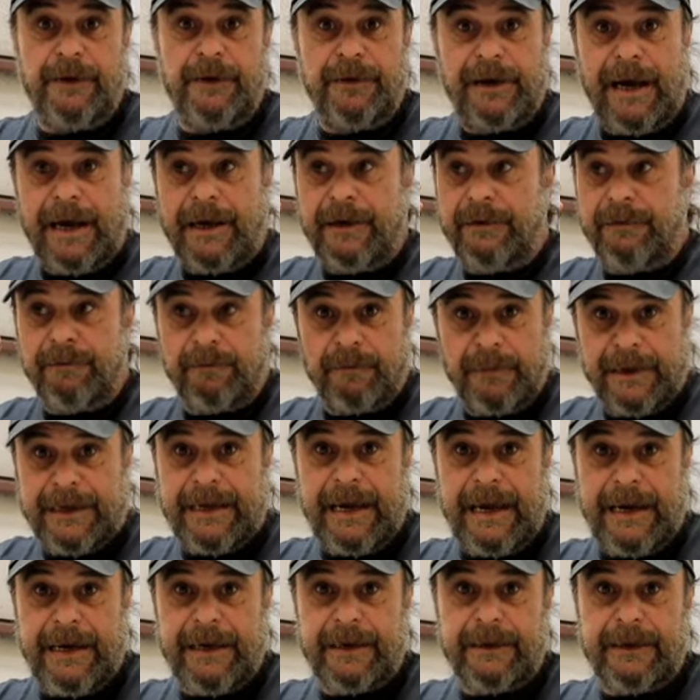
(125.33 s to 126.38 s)
They're not
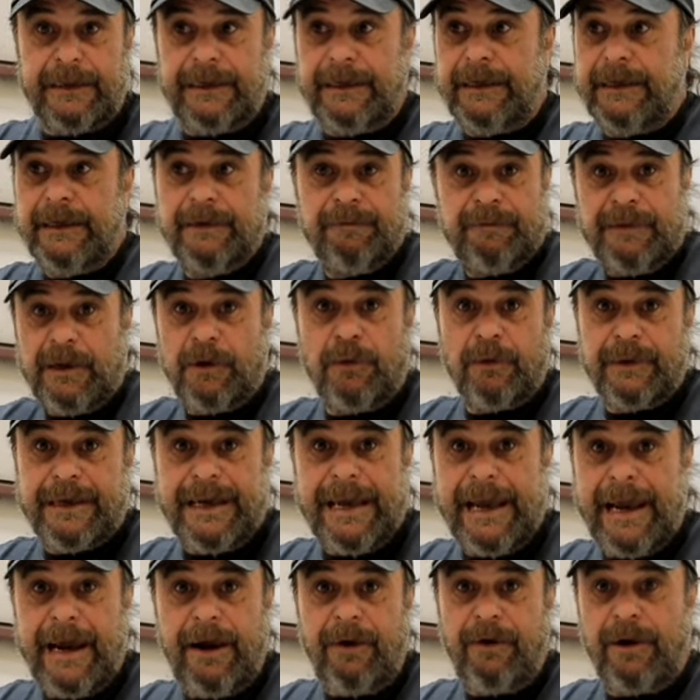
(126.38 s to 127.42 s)
mechanically, they don't
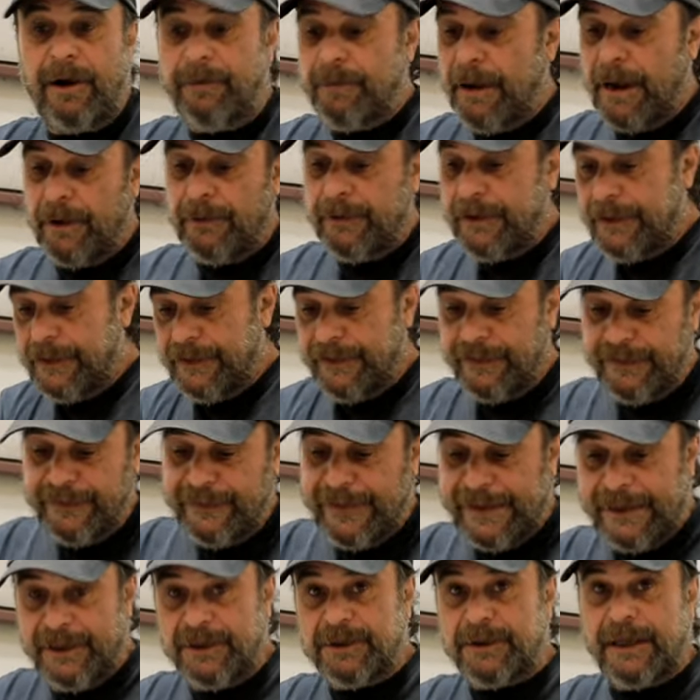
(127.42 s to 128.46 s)
care about
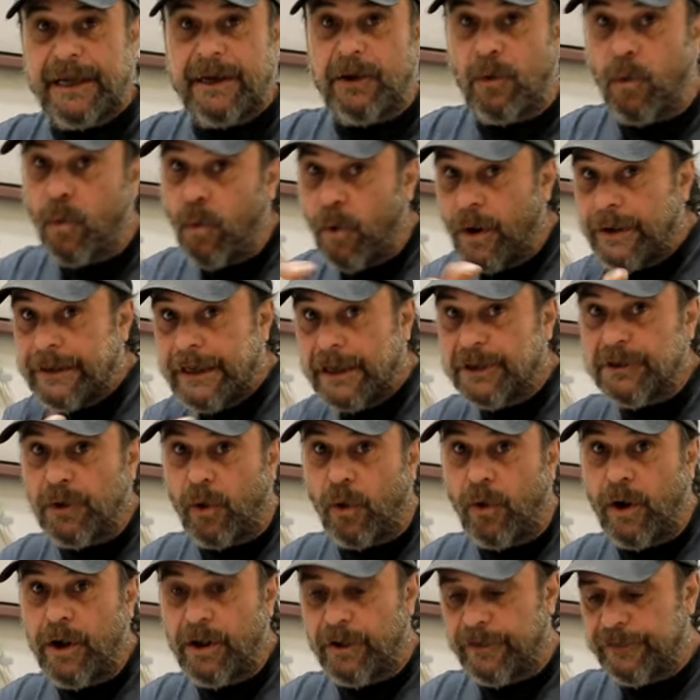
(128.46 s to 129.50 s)
things like what
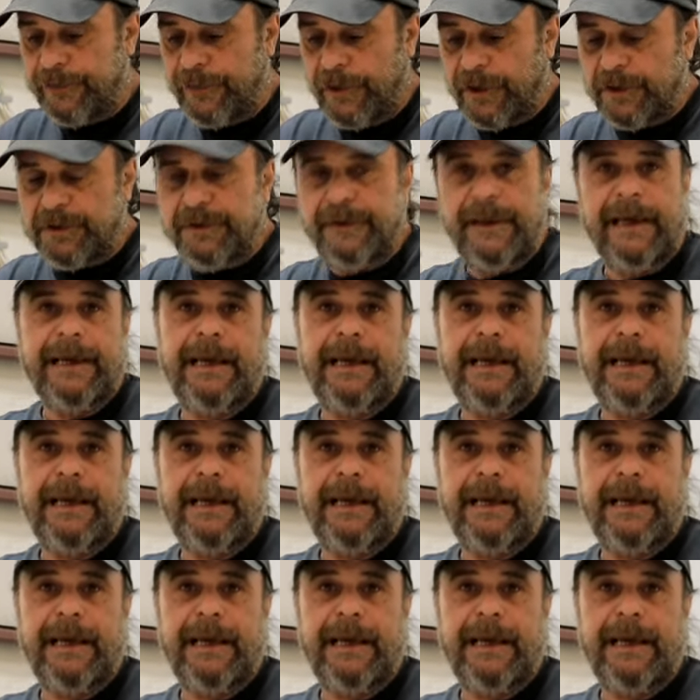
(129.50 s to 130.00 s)
gets oil first.